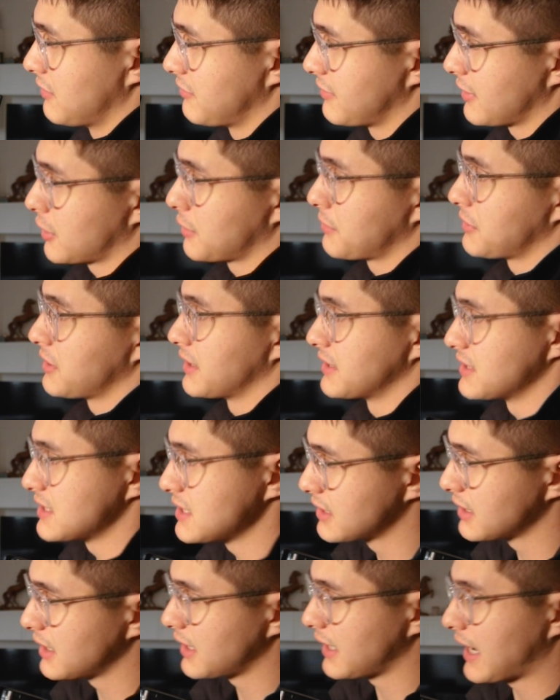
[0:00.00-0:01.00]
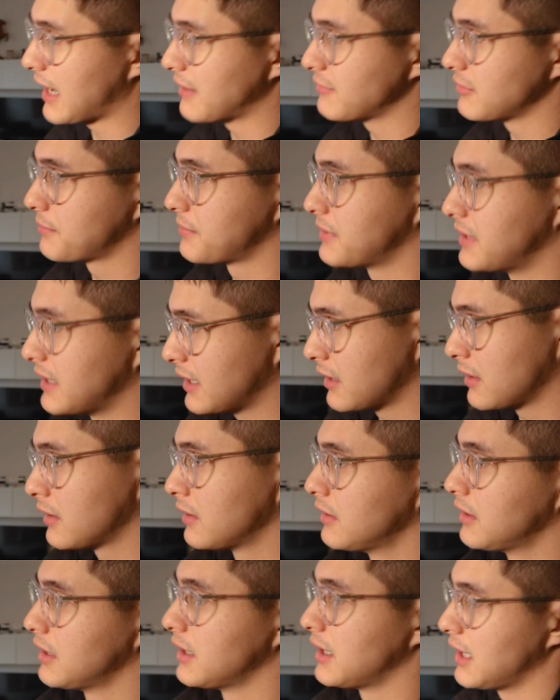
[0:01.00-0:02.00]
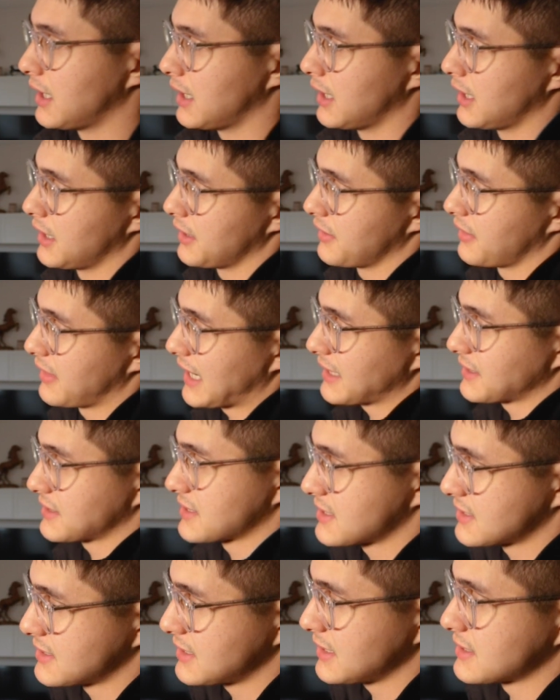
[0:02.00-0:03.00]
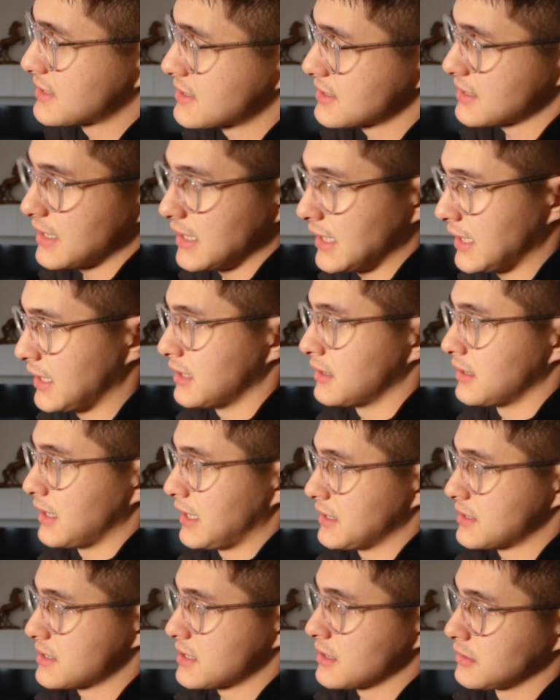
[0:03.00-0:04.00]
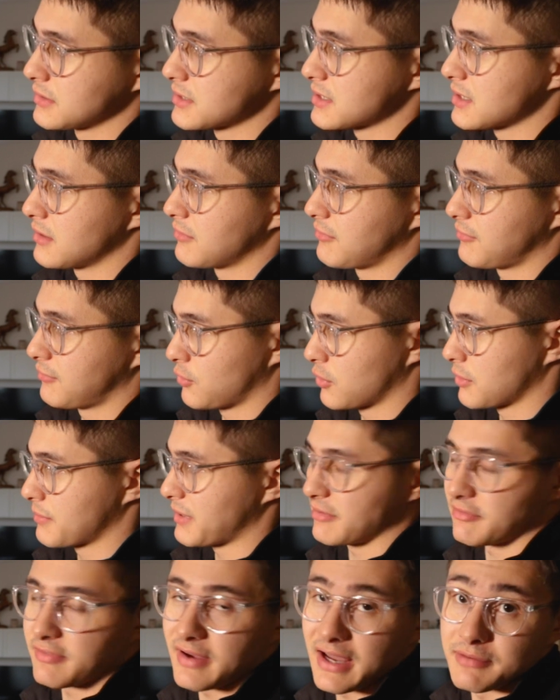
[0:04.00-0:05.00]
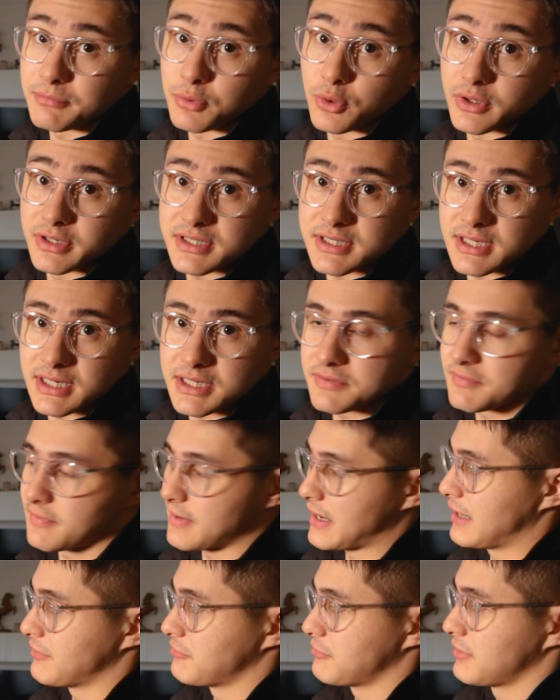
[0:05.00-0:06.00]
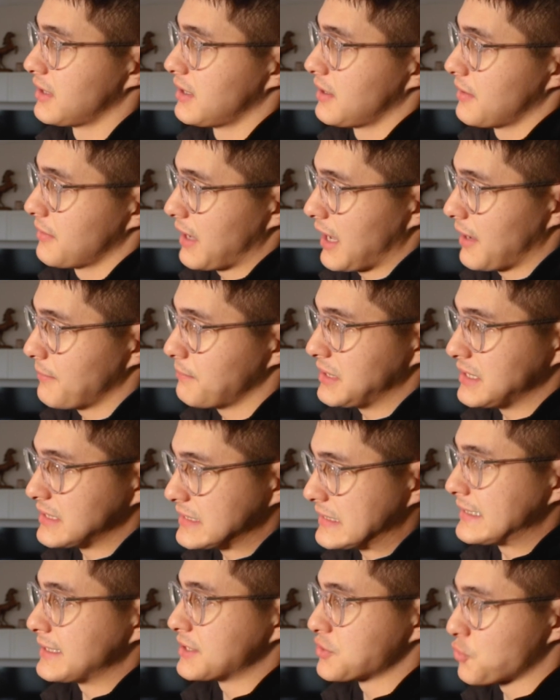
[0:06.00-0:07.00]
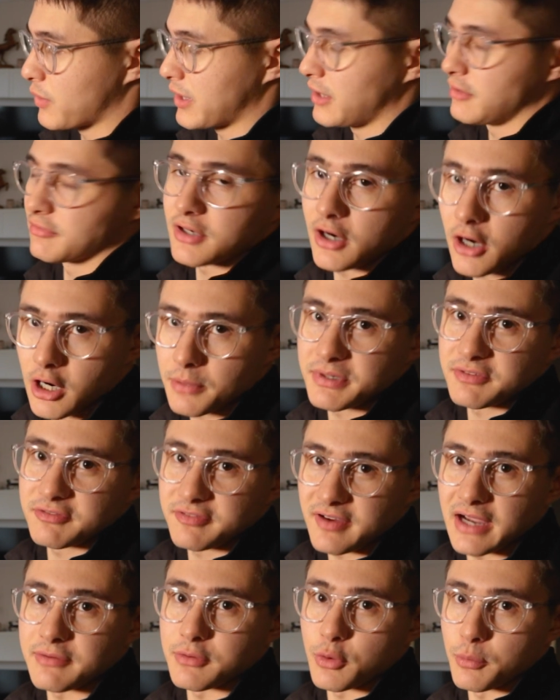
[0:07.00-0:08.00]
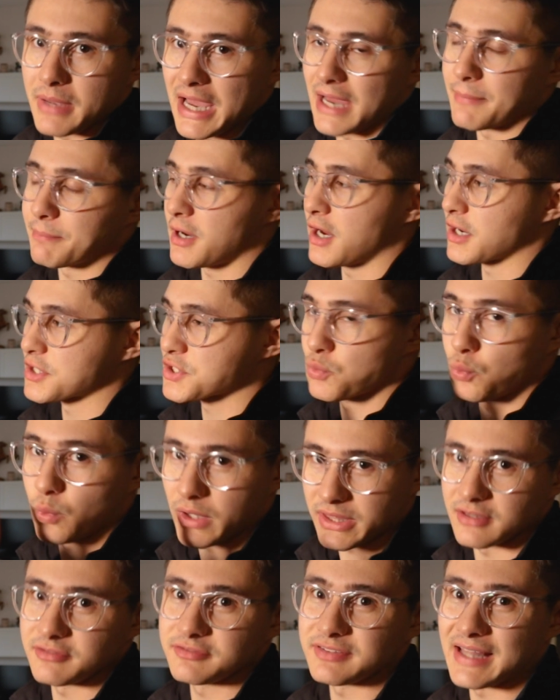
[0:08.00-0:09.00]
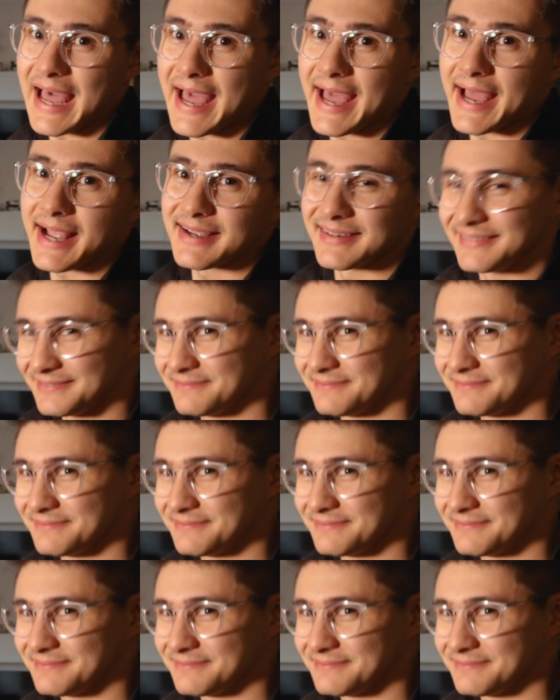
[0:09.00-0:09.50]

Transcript: variable ND that I have up there, that sits in a Tilta 4 by 5.65 MBT12 carbon fiber matte box with a flag.